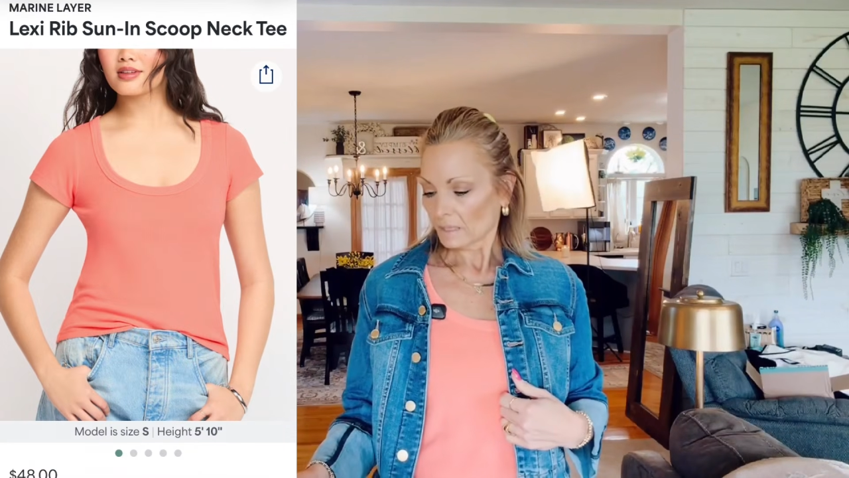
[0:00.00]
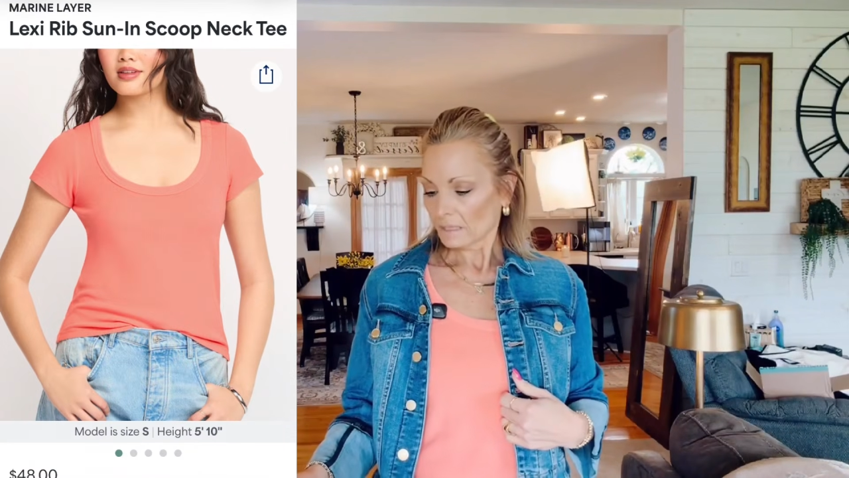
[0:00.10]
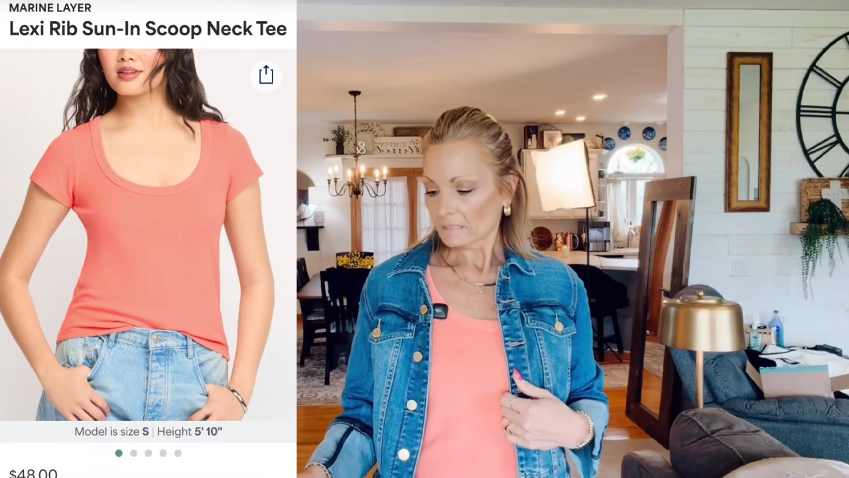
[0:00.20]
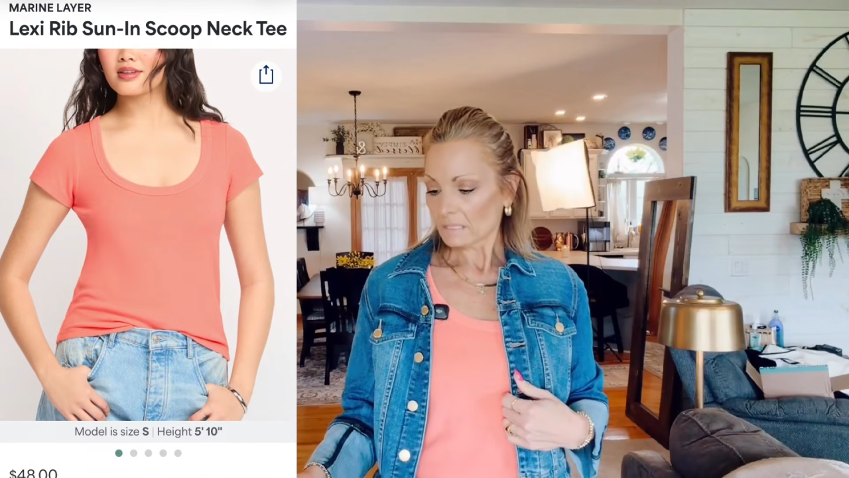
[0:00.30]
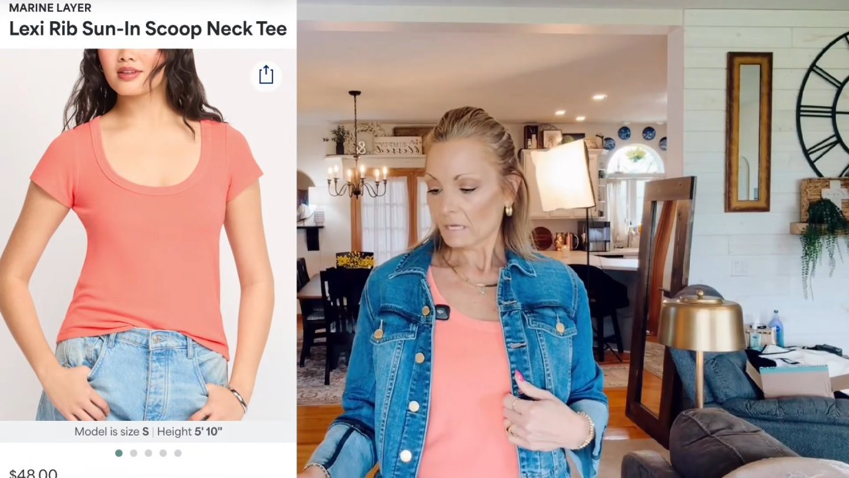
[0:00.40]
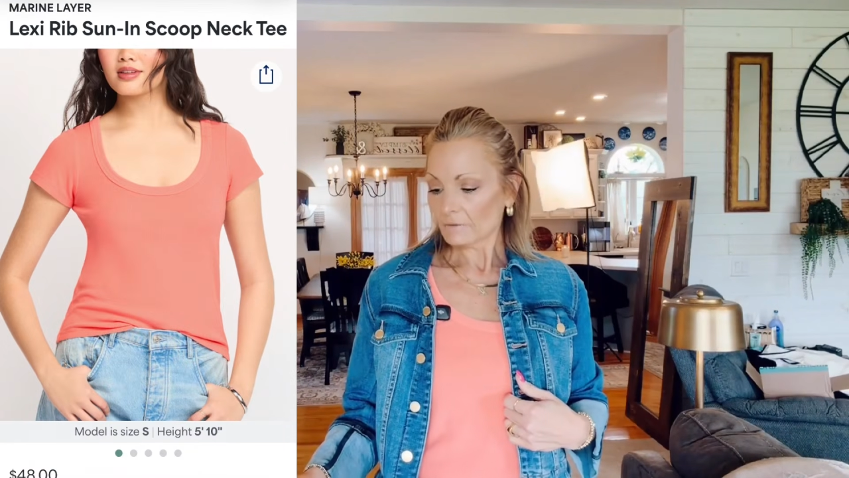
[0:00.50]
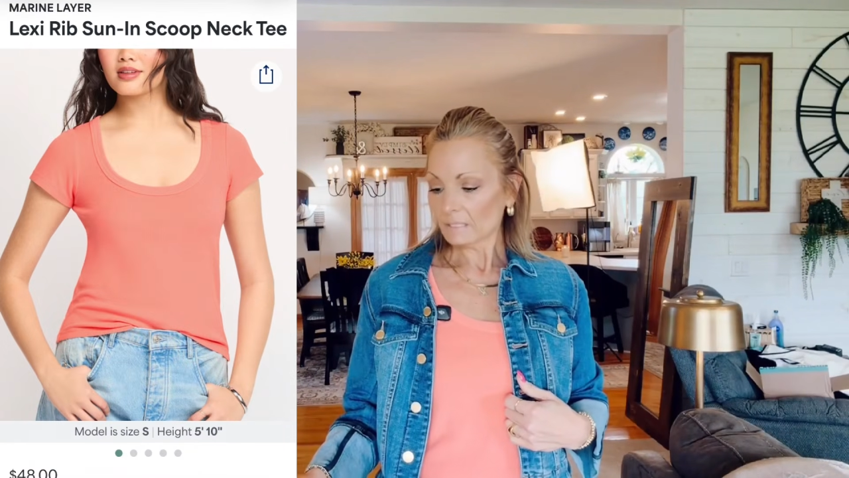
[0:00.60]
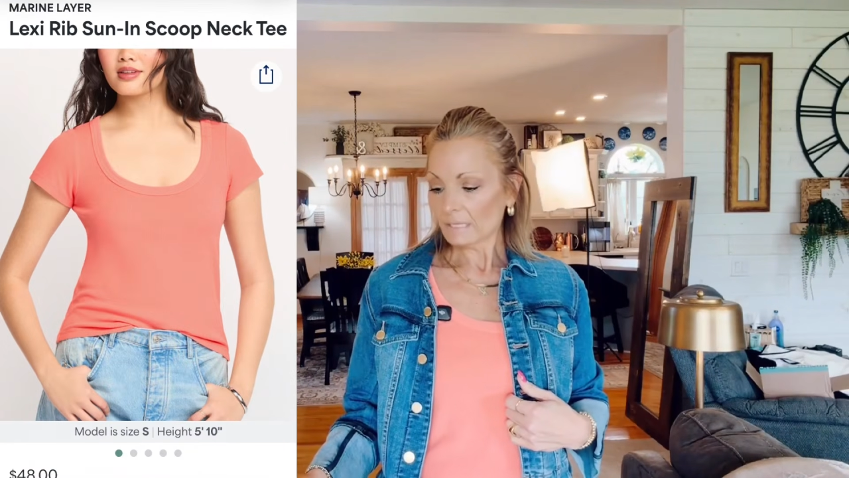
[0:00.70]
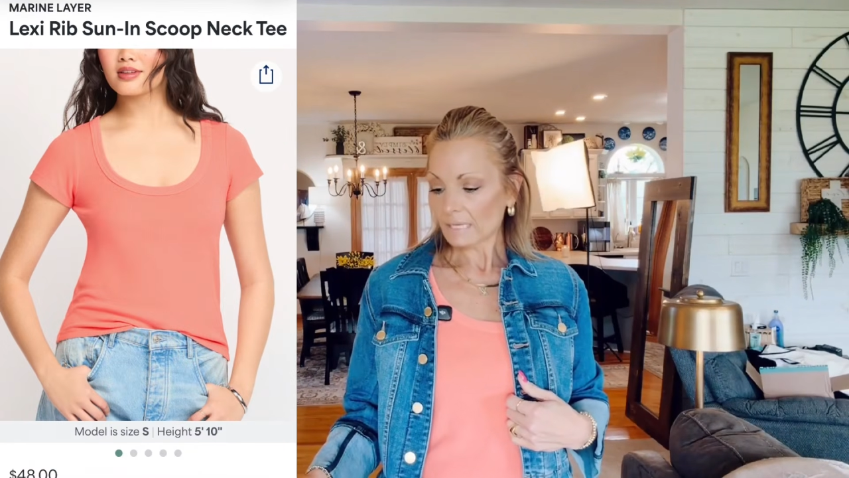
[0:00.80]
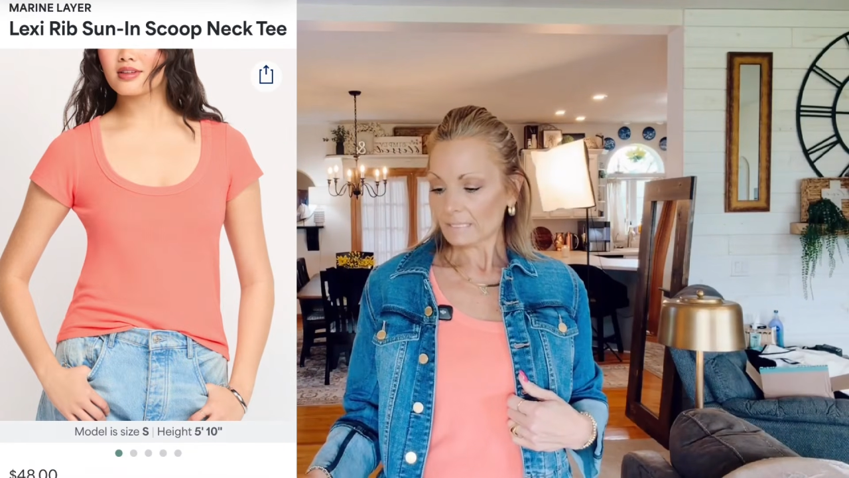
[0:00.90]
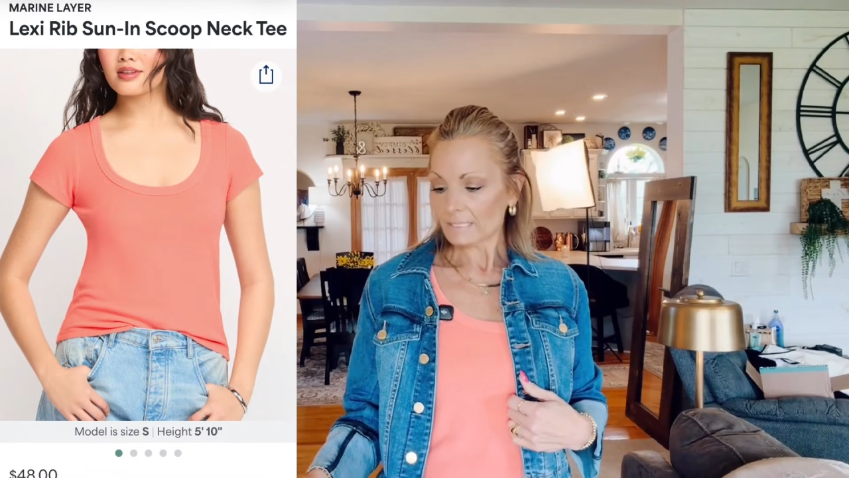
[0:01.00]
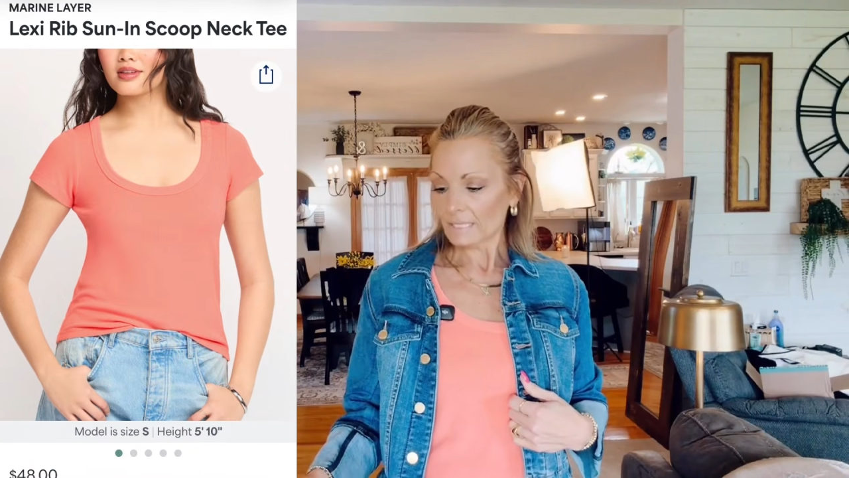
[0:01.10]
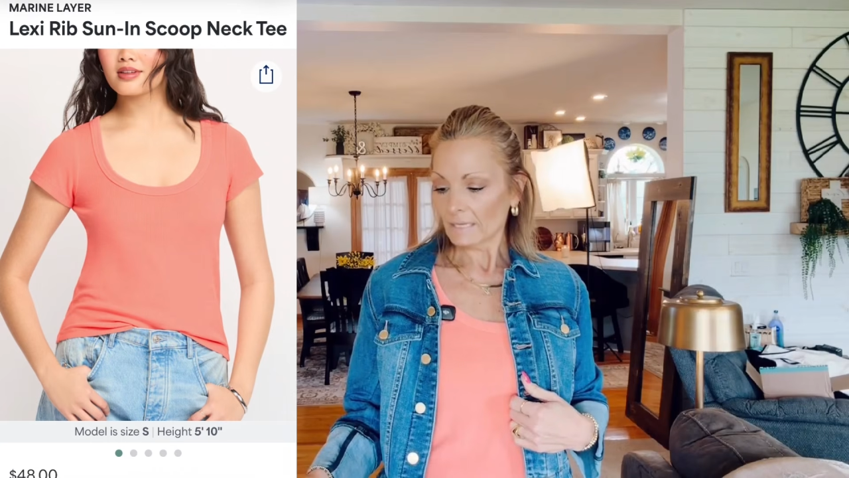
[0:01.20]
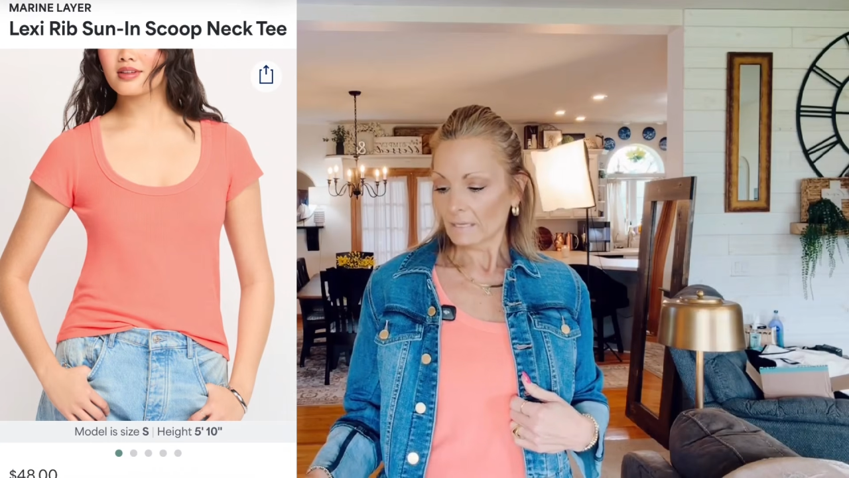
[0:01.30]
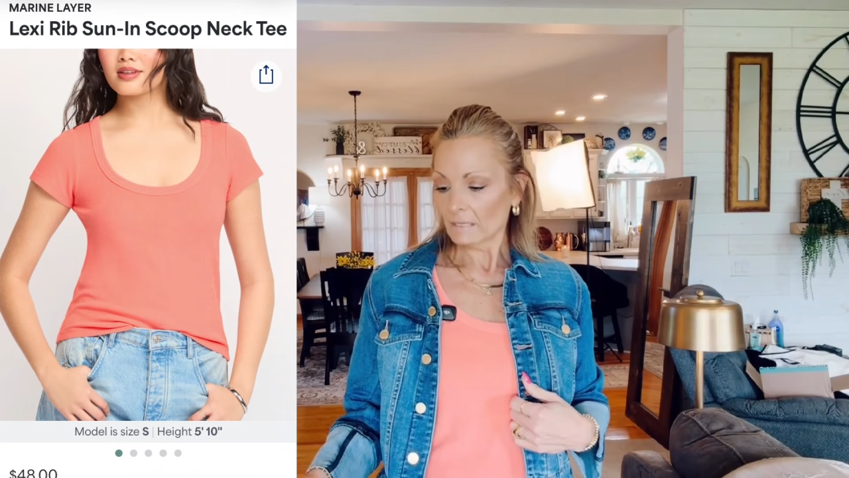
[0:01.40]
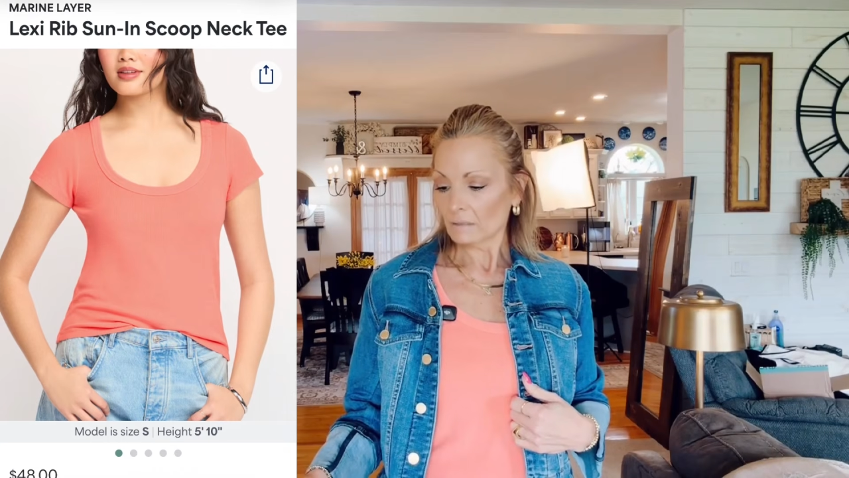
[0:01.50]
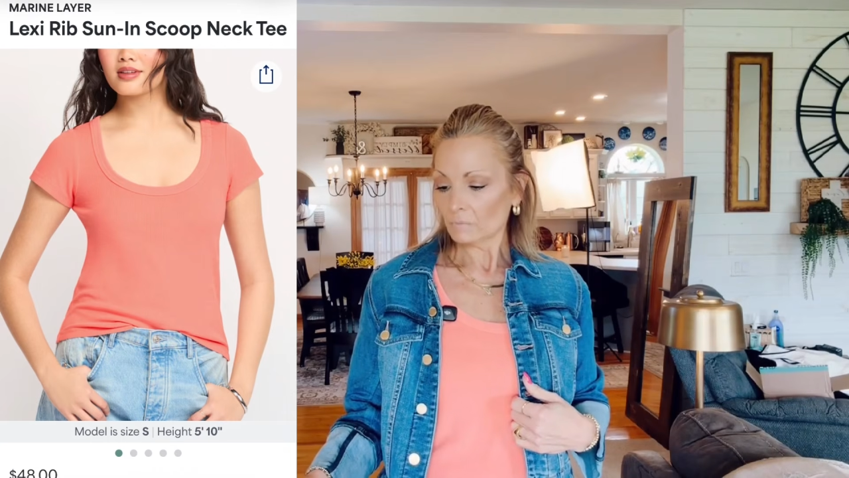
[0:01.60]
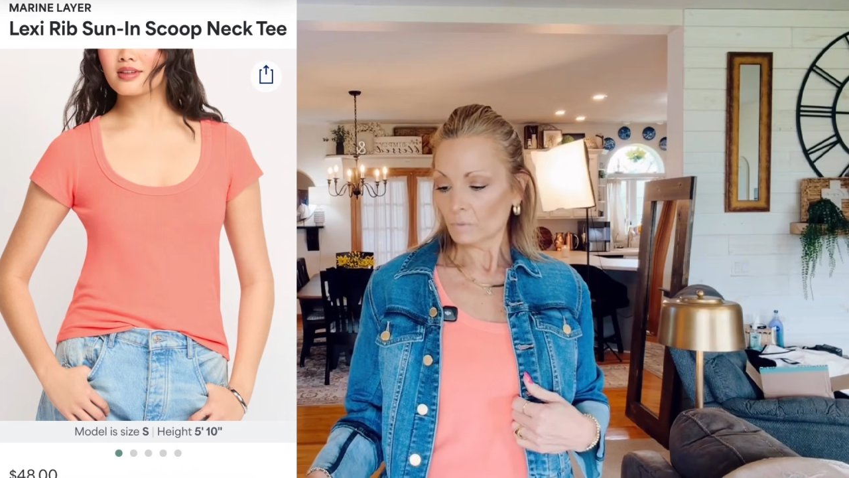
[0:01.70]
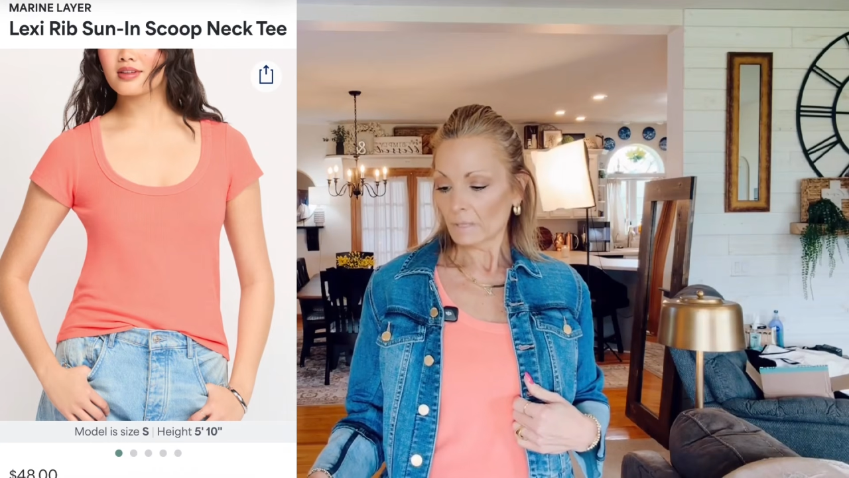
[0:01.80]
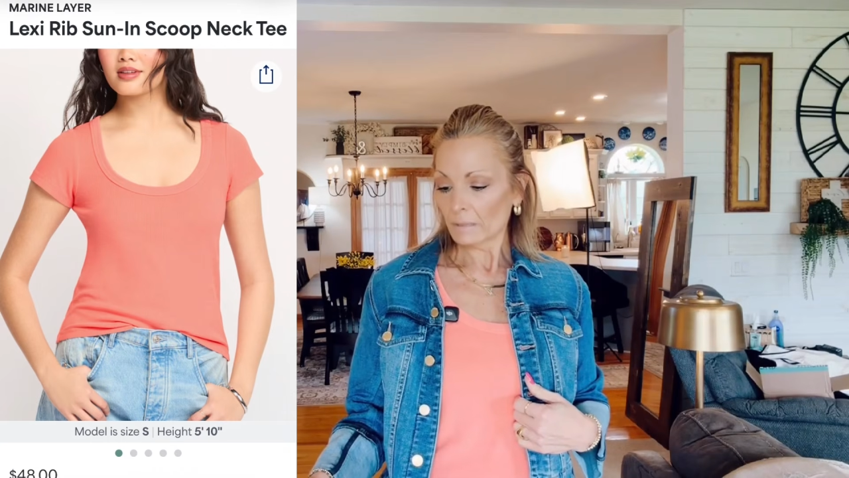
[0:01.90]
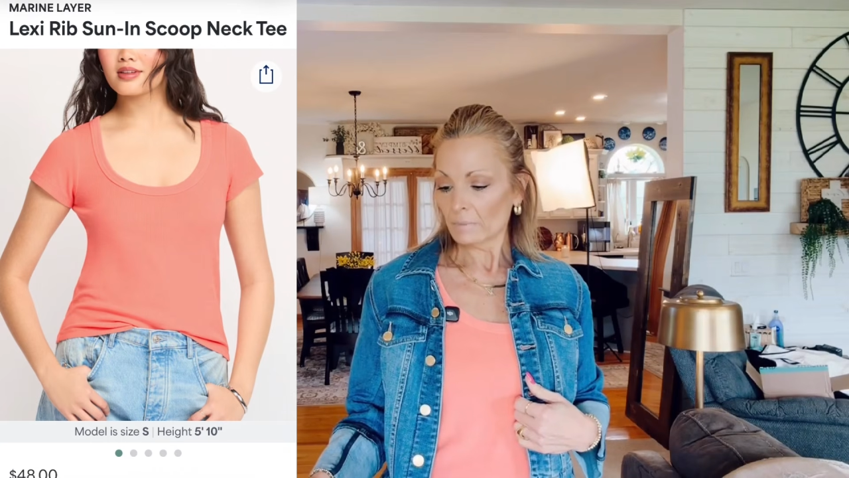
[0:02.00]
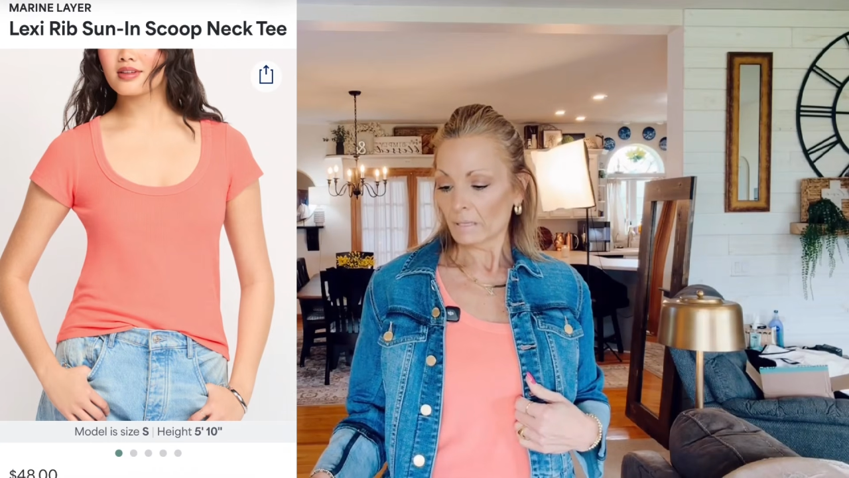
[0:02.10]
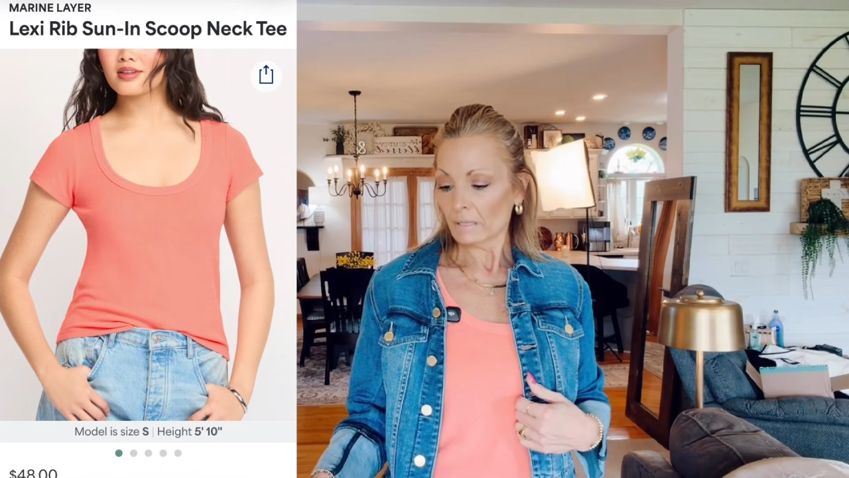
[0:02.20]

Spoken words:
It's called the Lexi Rib